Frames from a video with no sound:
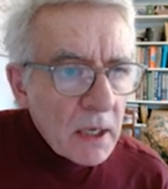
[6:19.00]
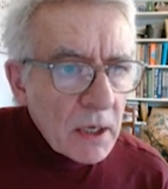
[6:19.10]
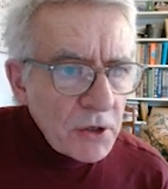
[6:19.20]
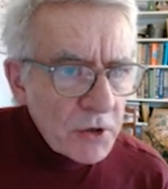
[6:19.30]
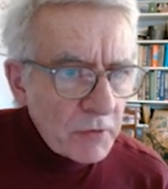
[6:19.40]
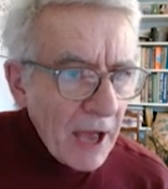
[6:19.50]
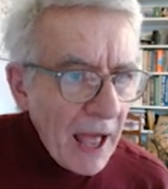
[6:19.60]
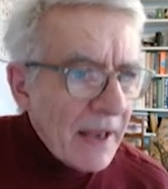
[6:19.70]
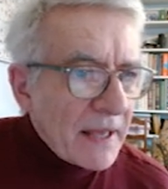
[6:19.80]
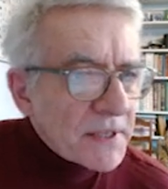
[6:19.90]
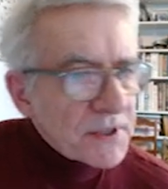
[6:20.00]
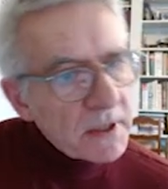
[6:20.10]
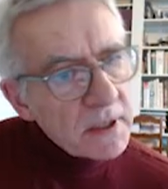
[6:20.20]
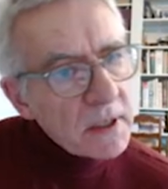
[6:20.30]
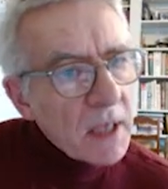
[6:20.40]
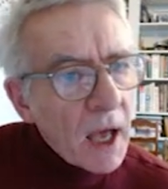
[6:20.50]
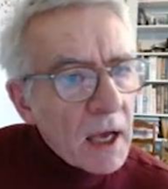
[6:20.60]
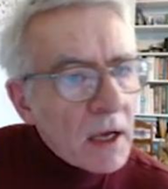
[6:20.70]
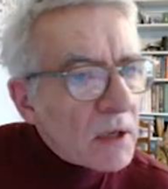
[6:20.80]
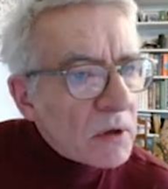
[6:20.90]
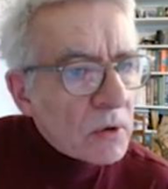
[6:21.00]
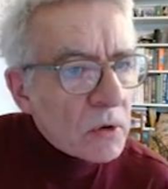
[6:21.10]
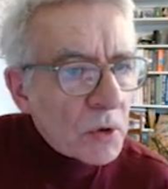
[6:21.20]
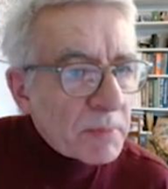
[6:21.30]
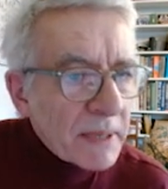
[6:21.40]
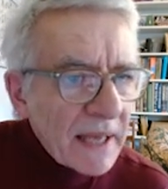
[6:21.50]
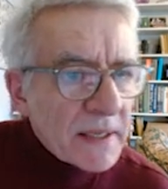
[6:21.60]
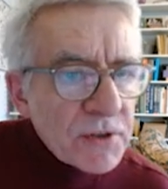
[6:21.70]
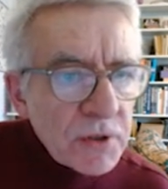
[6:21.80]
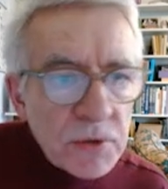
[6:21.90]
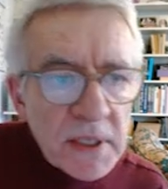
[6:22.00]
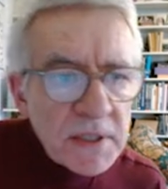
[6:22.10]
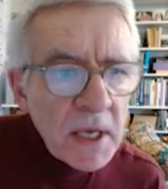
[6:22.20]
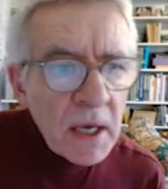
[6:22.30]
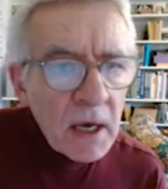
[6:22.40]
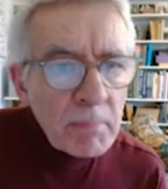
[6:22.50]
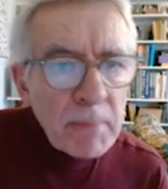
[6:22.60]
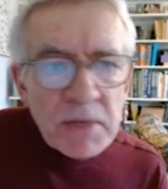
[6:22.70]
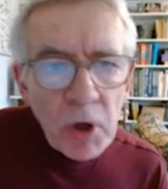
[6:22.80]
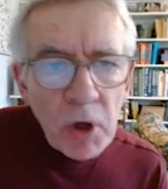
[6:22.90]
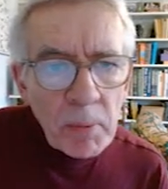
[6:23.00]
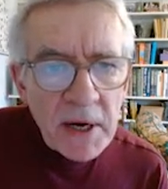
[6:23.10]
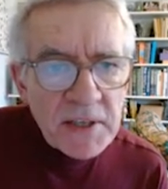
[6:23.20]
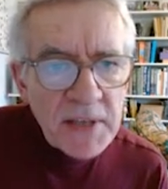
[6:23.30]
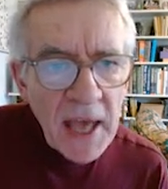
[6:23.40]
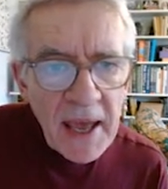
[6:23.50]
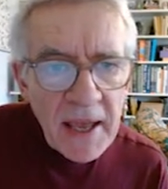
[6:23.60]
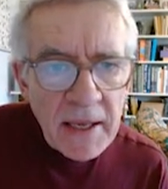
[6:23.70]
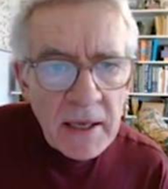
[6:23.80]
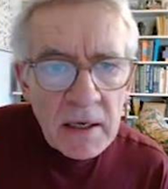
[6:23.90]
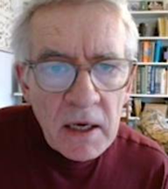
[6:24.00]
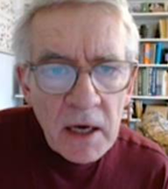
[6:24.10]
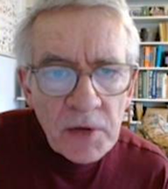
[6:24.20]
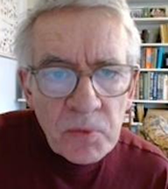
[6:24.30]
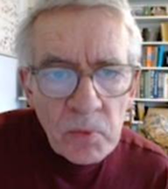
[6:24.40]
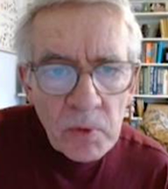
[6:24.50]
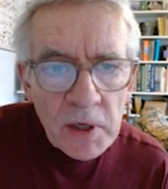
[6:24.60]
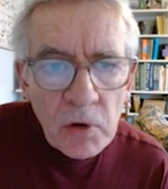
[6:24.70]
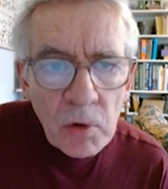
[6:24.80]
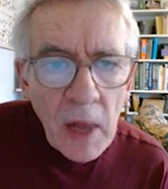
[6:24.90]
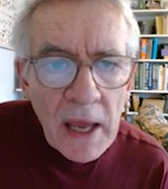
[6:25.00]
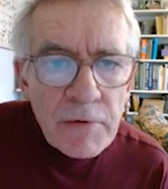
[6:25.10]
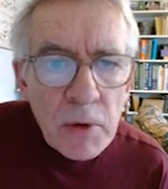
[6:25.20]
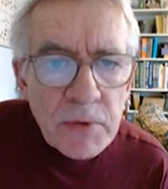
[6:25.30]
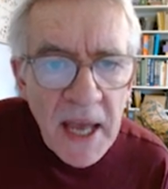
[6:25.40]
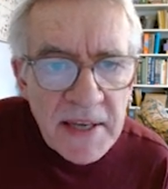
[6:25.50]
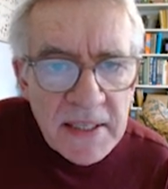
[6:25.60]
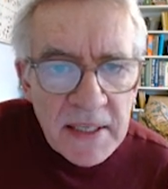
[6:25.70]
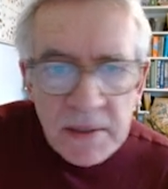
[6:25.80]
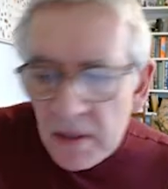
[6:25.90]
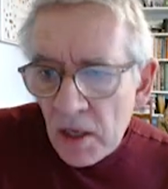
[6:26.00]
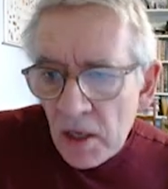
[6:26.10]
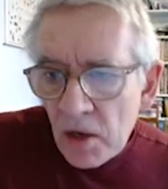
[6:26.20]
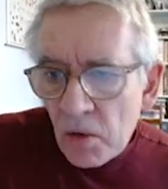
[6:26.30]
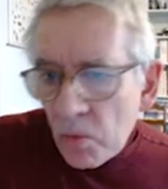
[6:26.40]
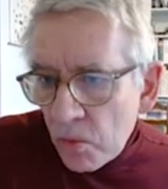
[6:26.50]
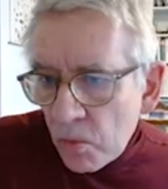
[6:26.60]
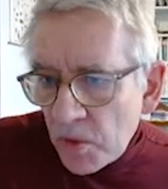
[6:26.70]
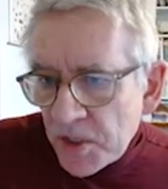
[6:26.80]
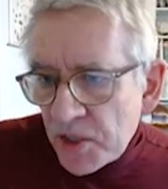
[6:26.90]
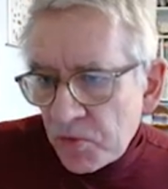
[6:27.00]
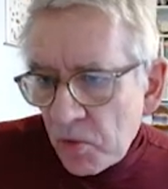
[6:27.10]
So for Alice, quantum mechanics uses measurement operators A and what I'll call A rotated, which is